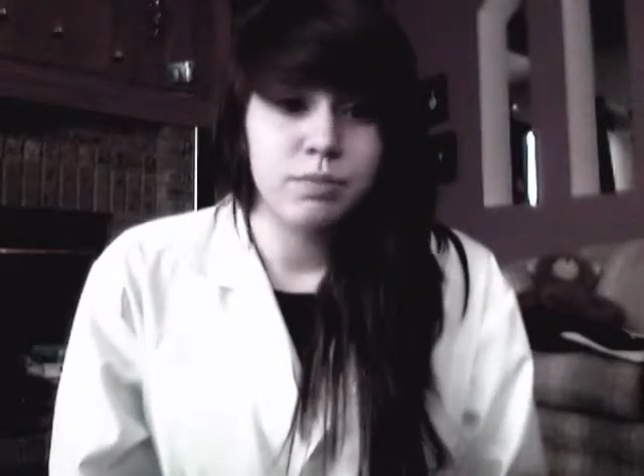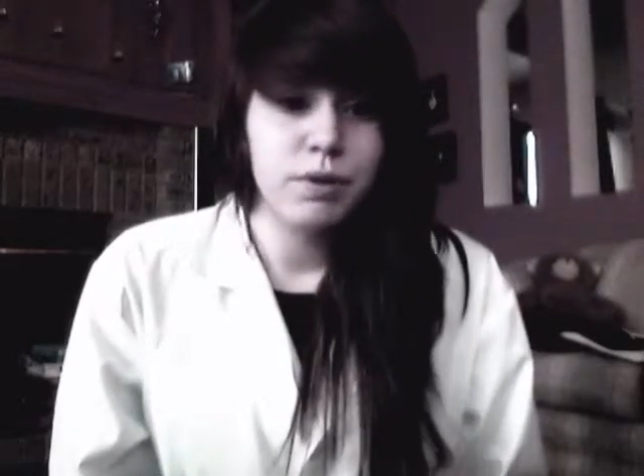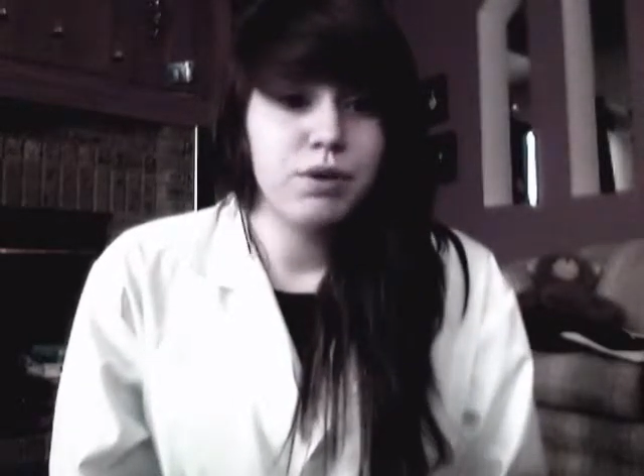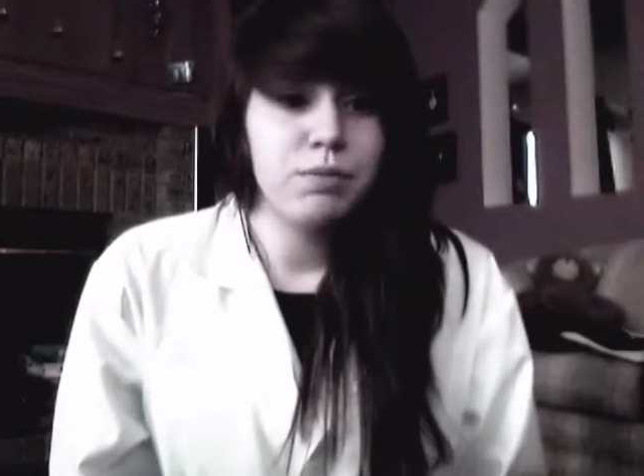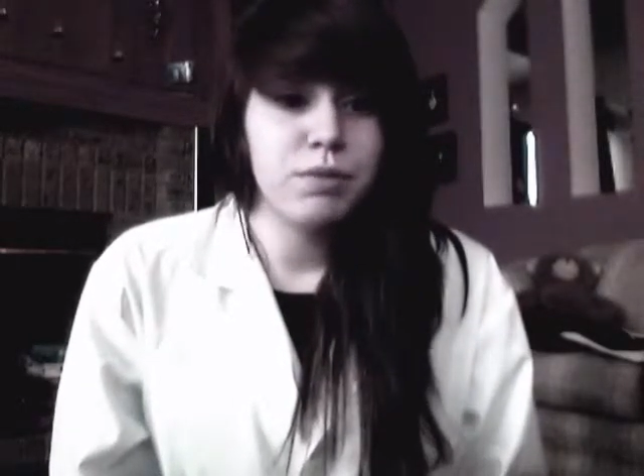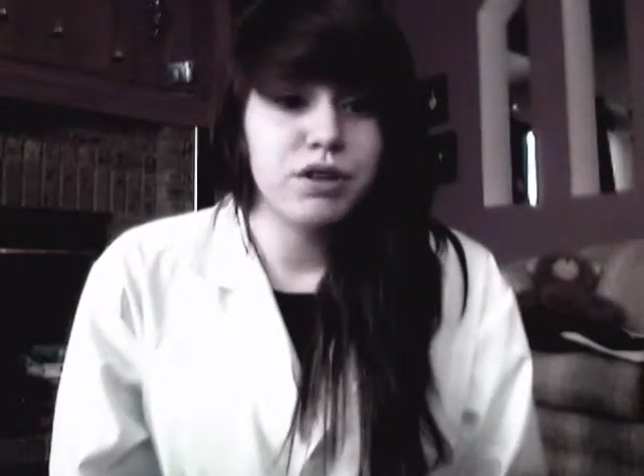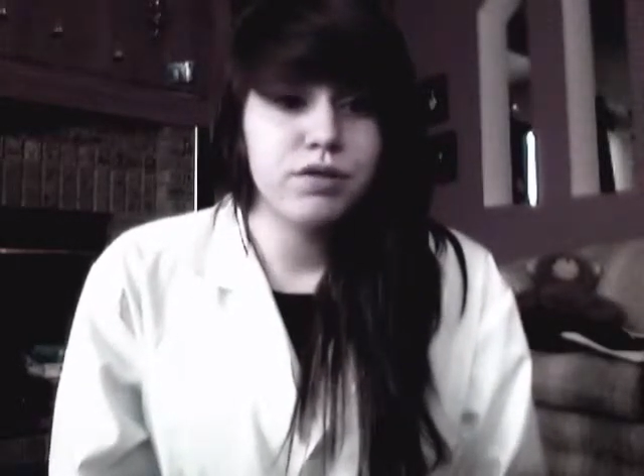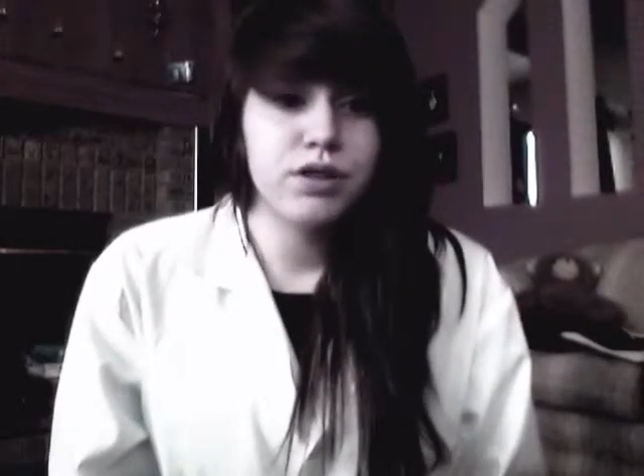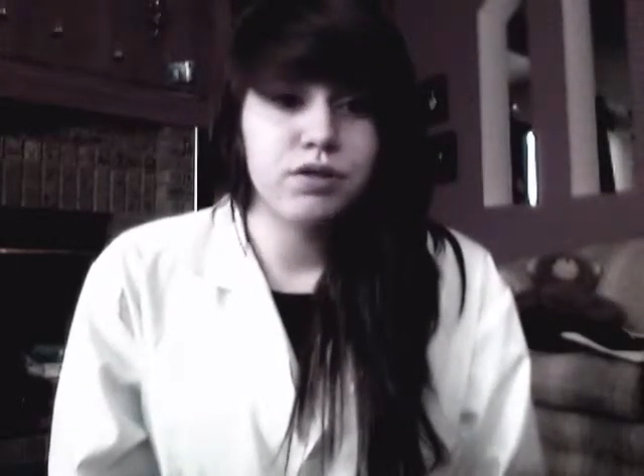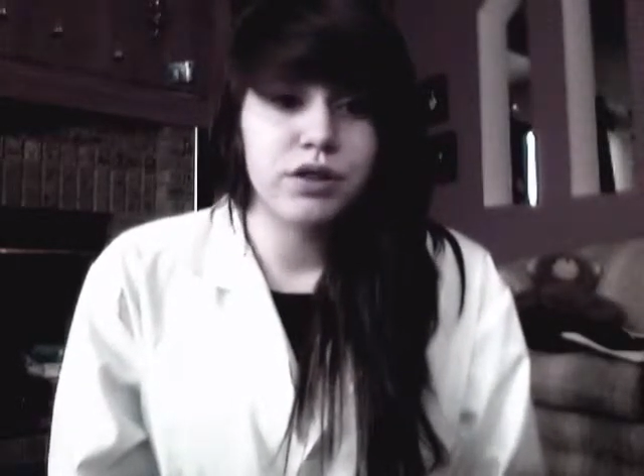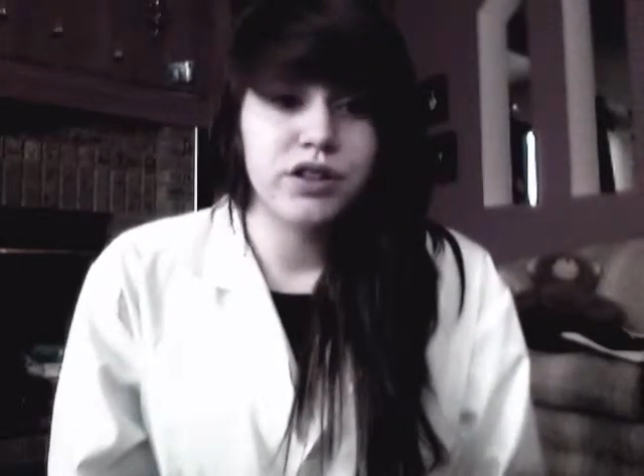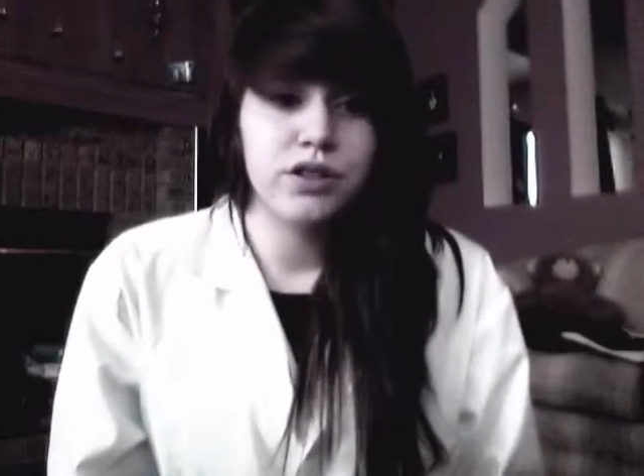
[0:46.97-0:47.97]
but we must
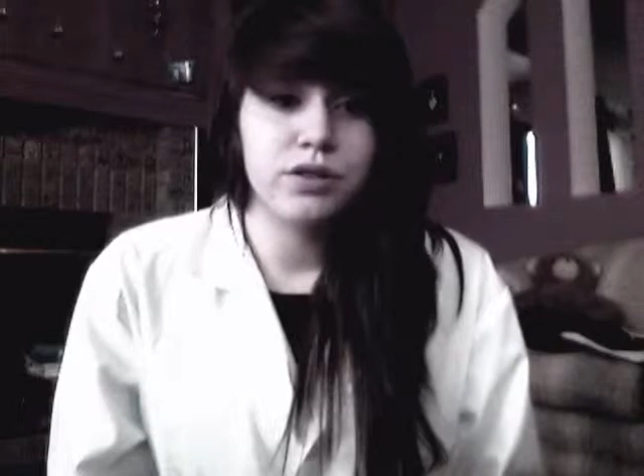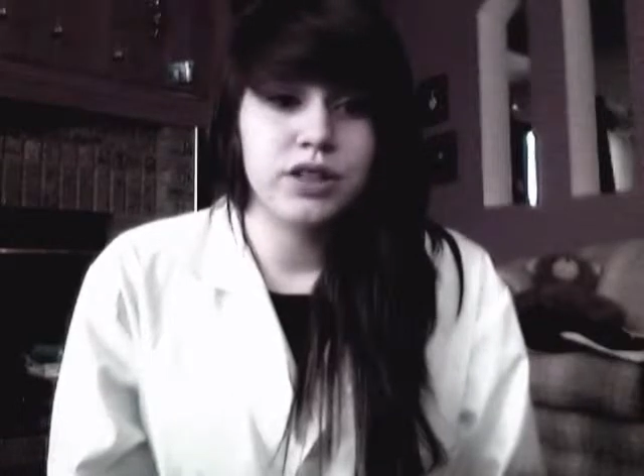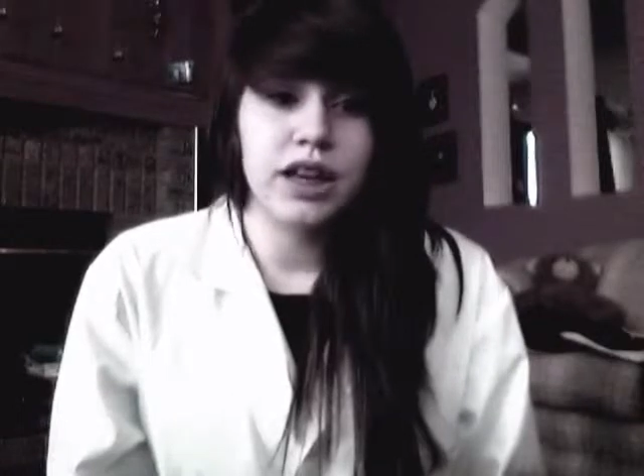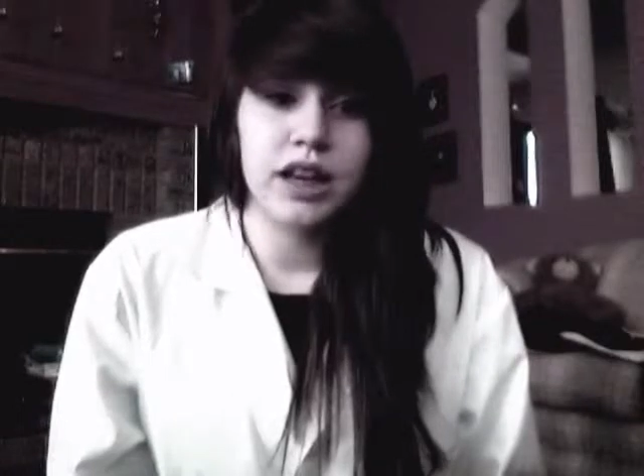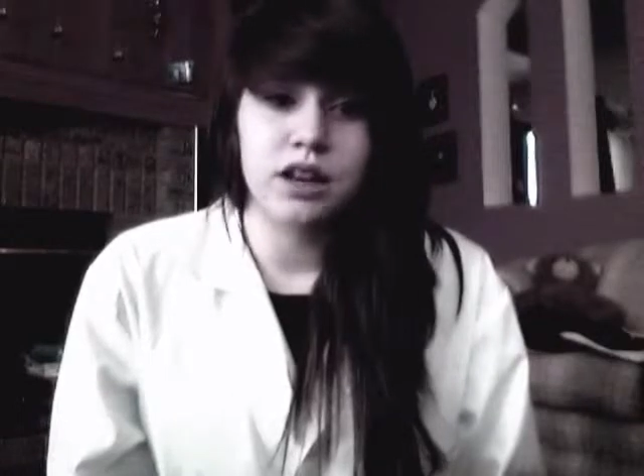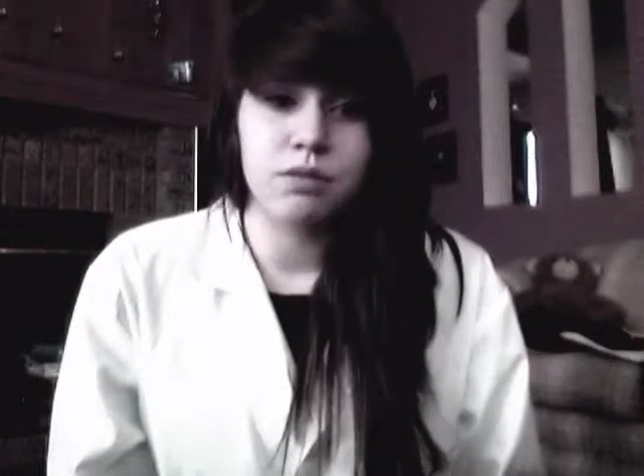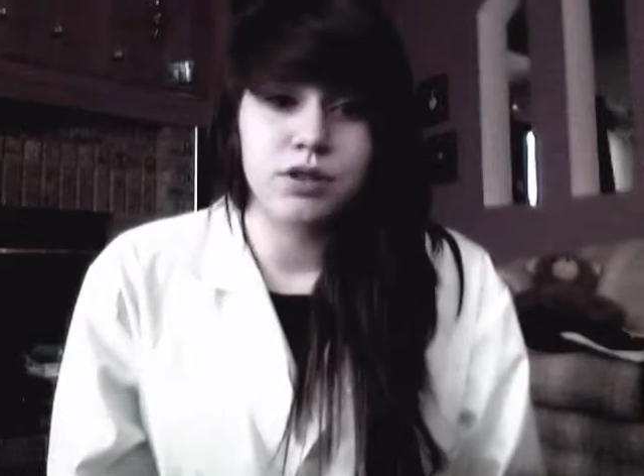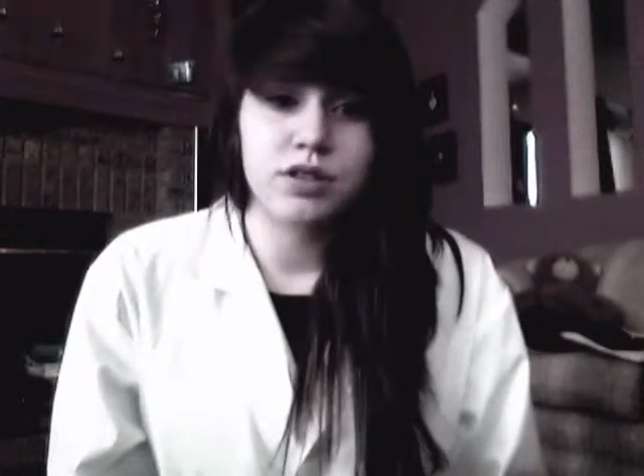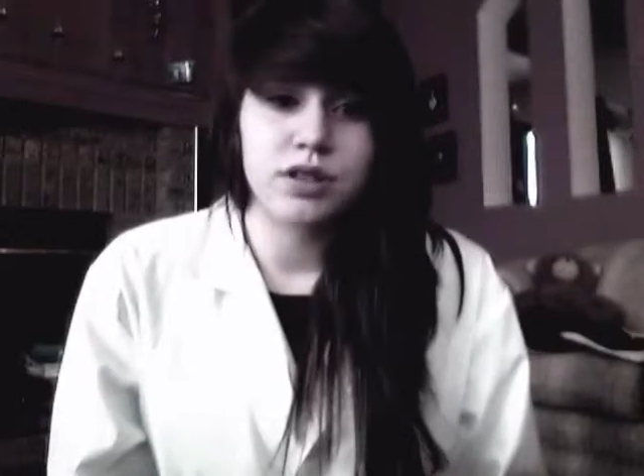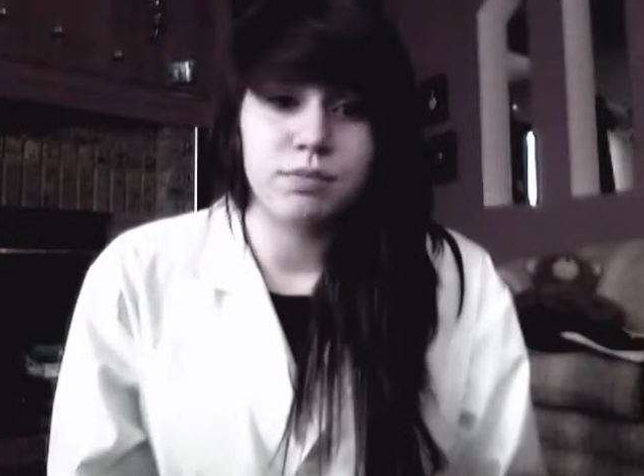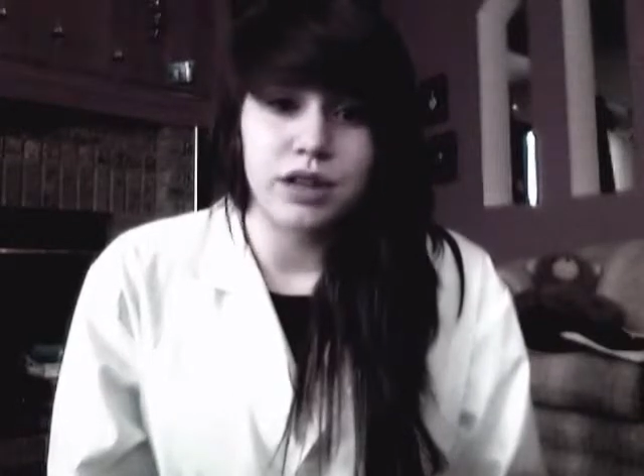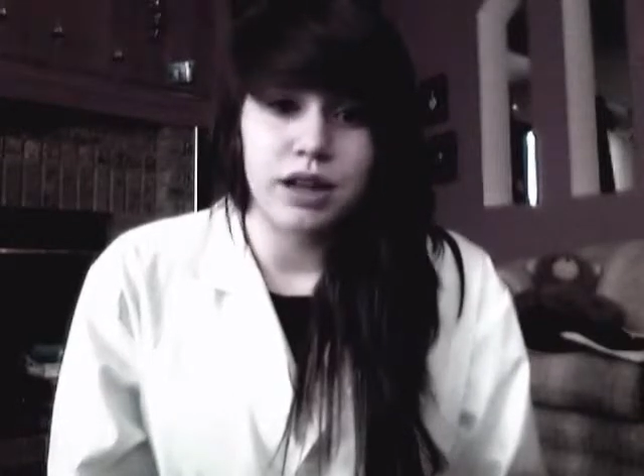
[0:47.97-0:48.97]
resort to using animals
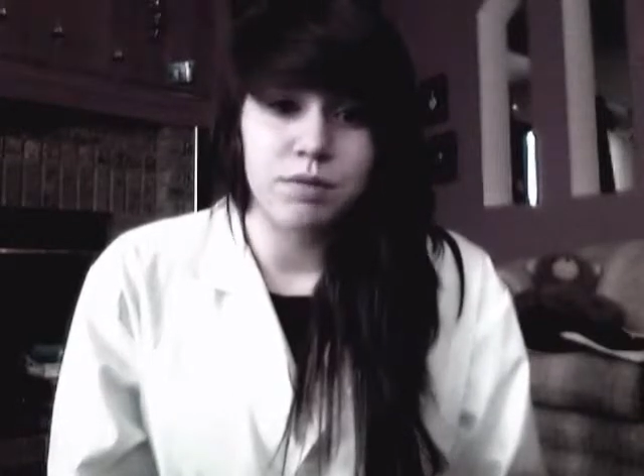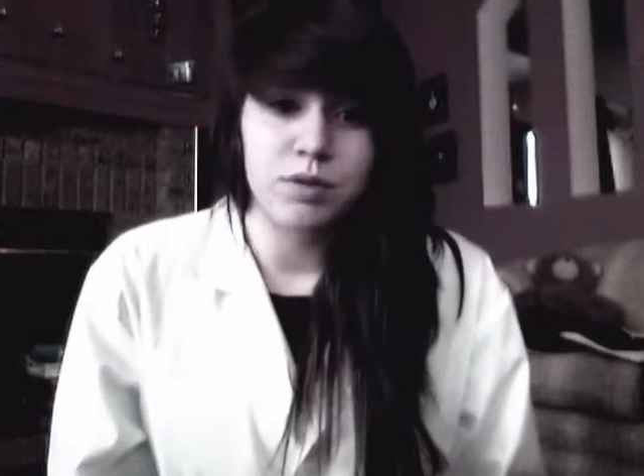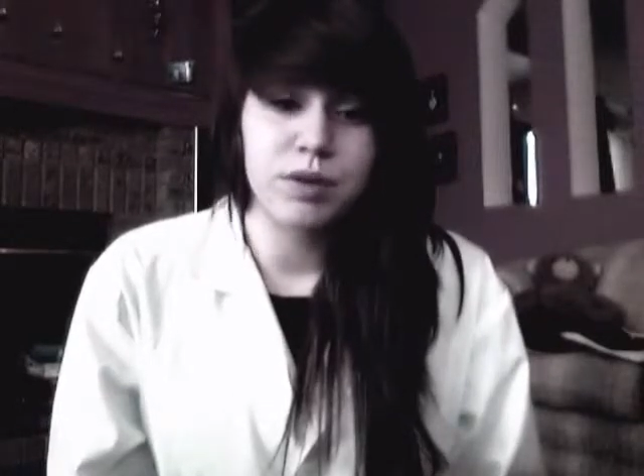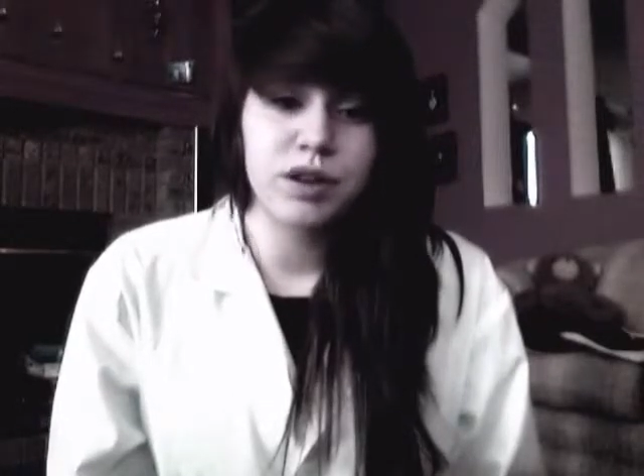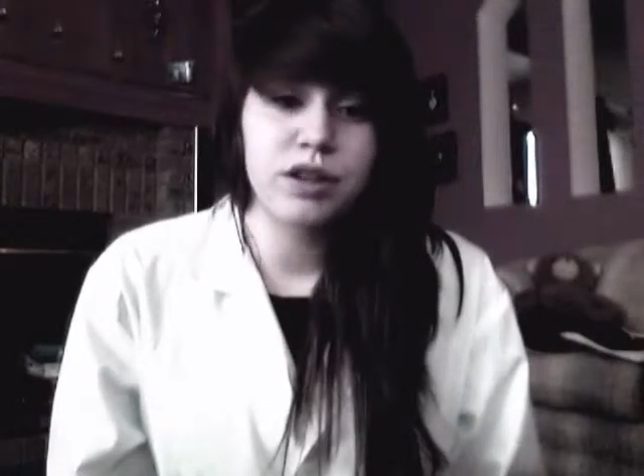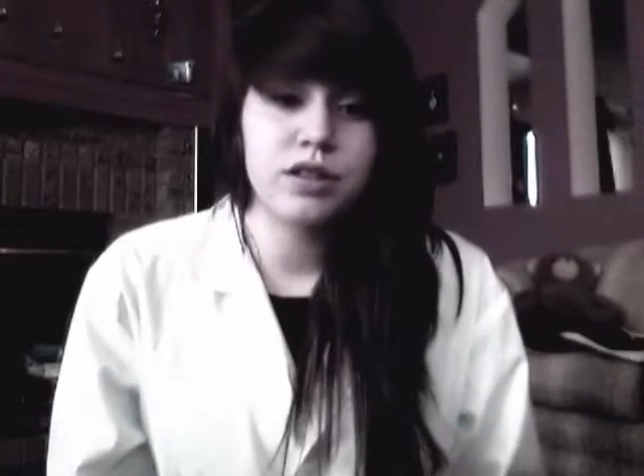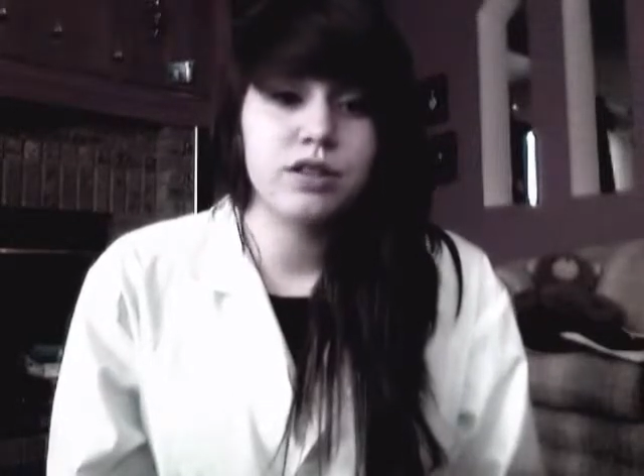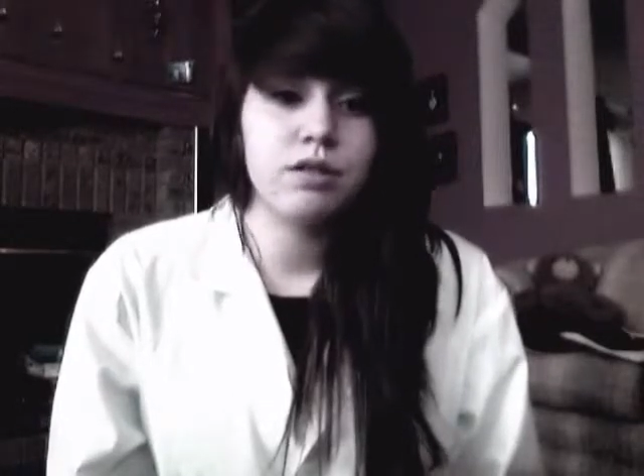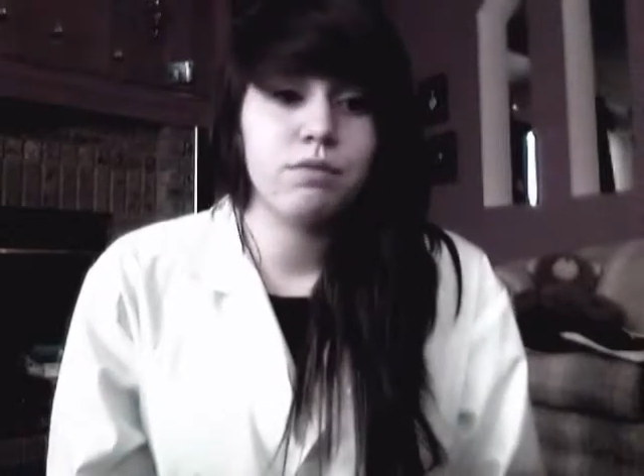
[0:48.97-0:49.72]
sometimes because